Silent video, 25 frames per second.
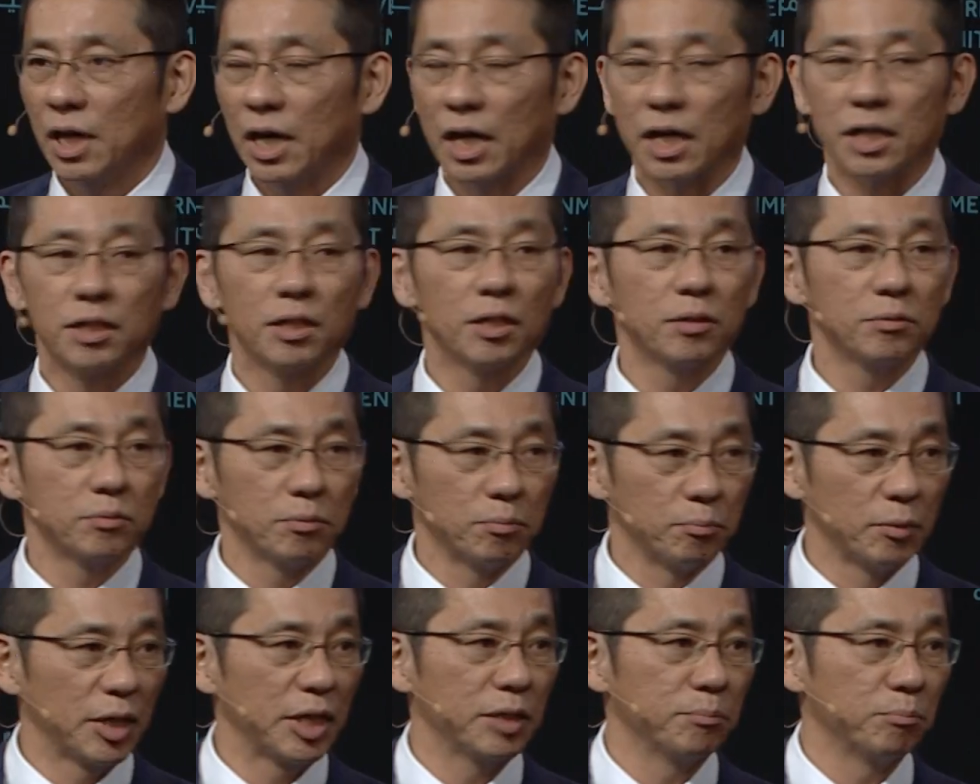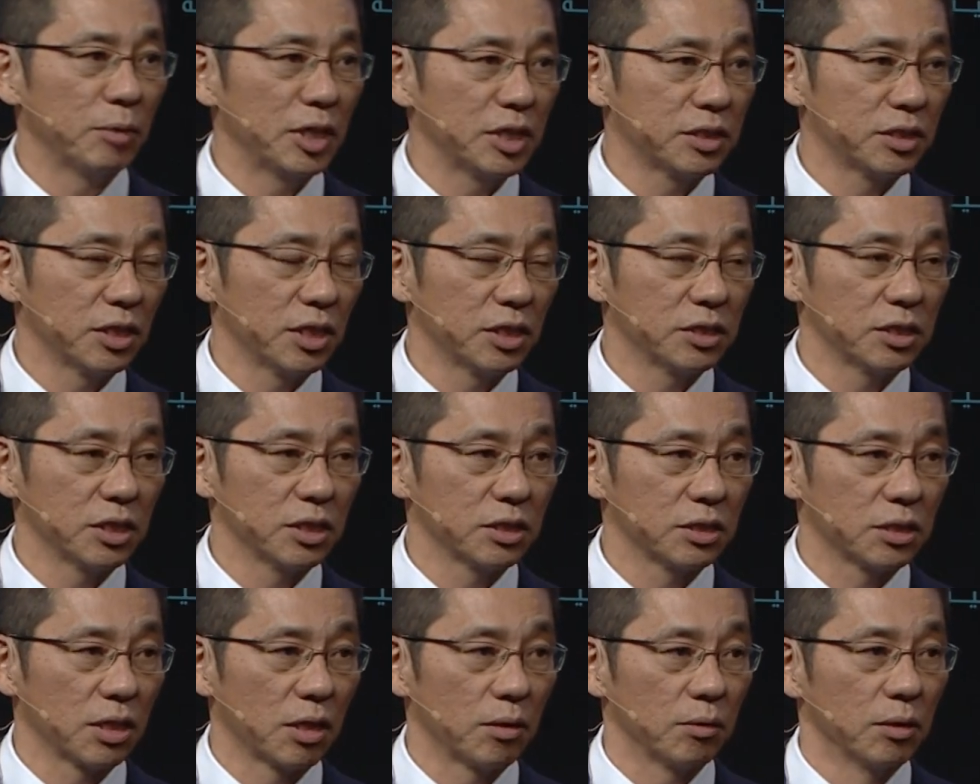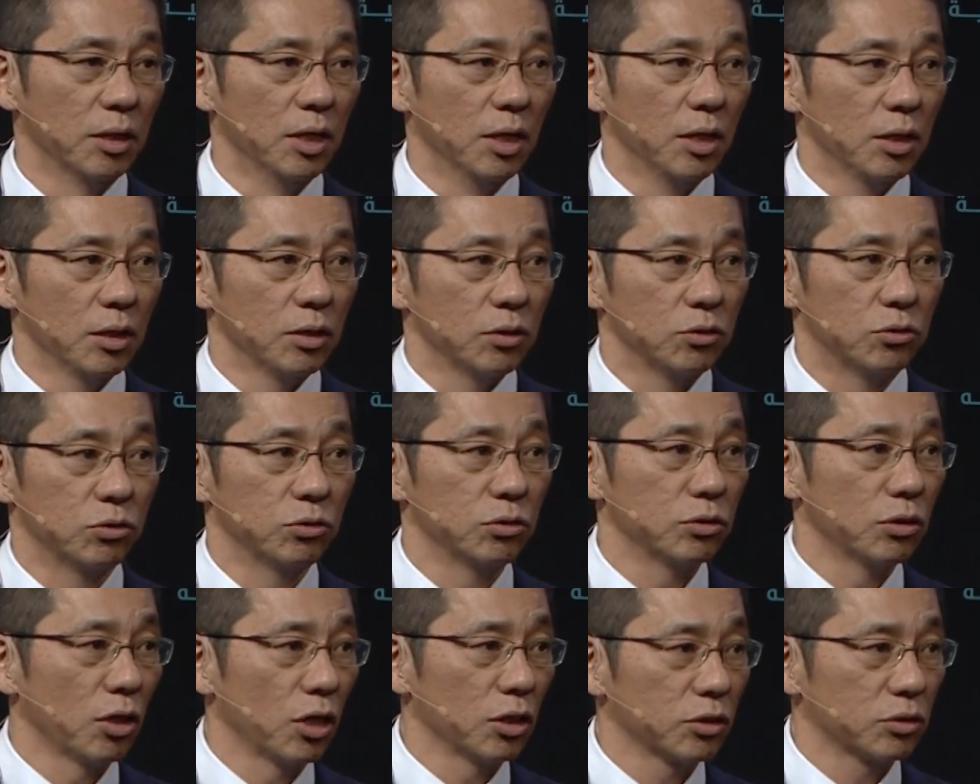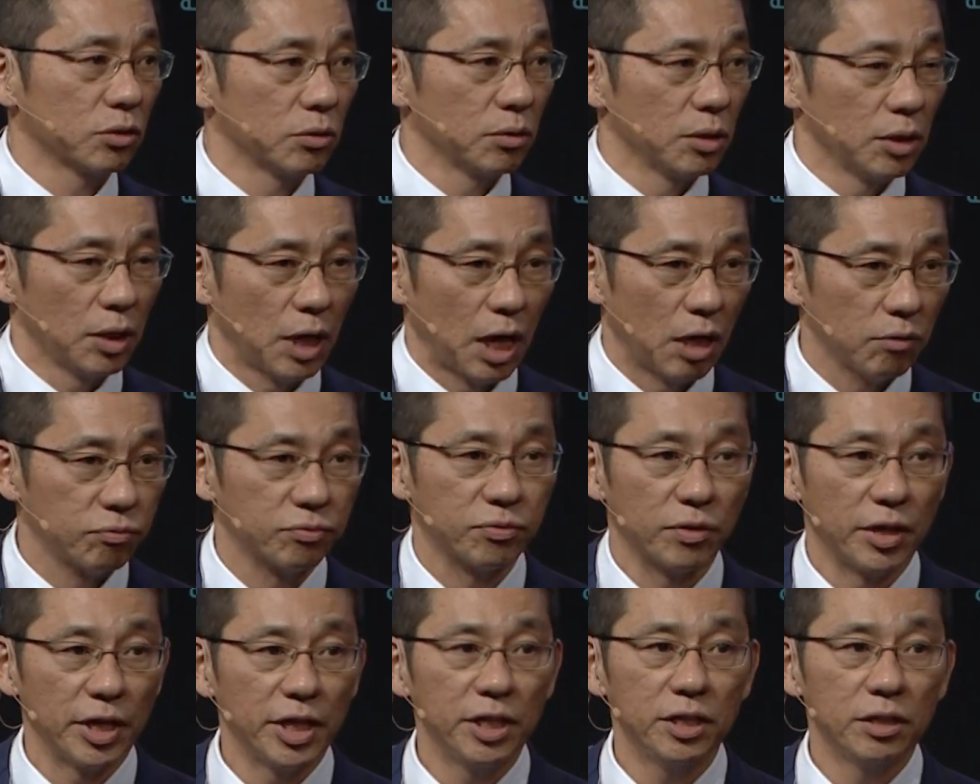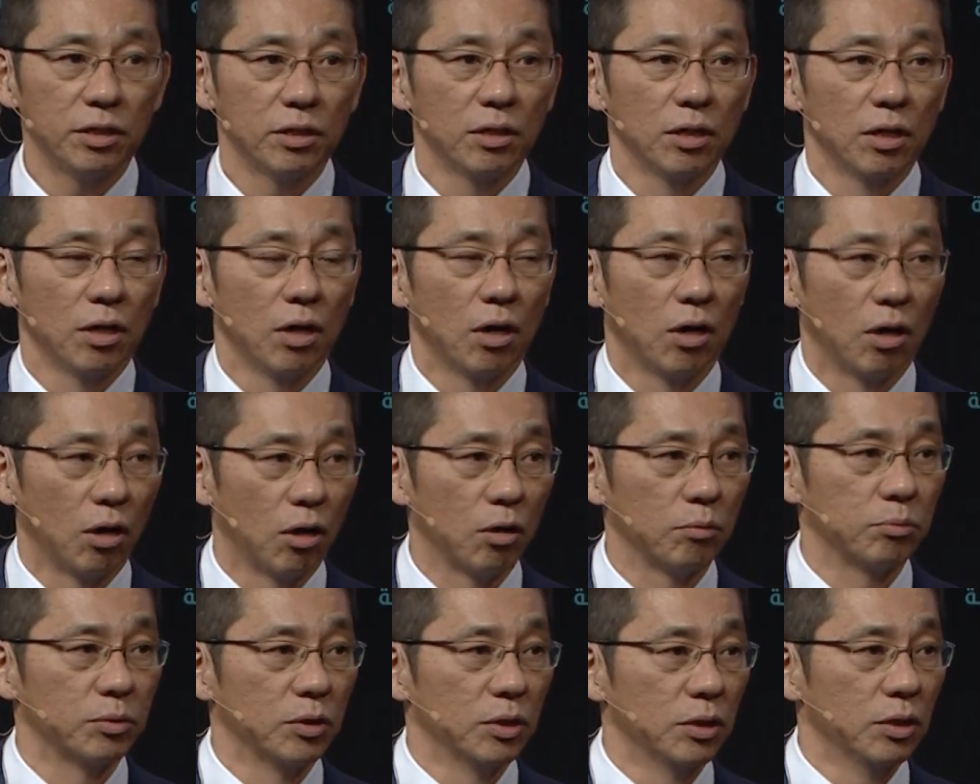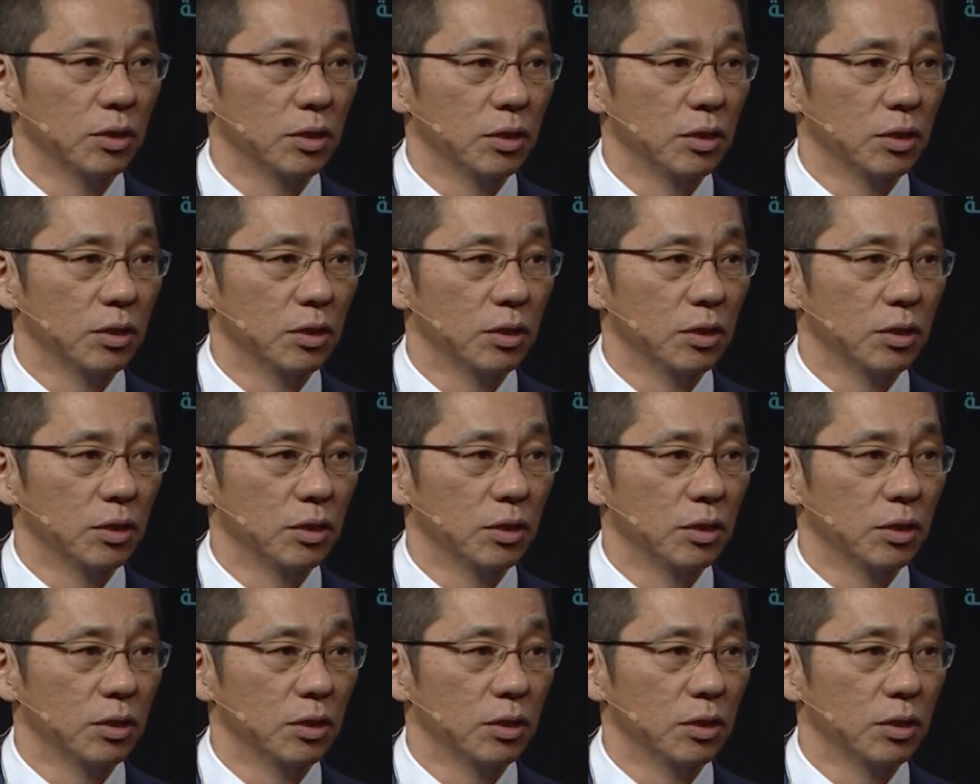And then the main message is do not afraid of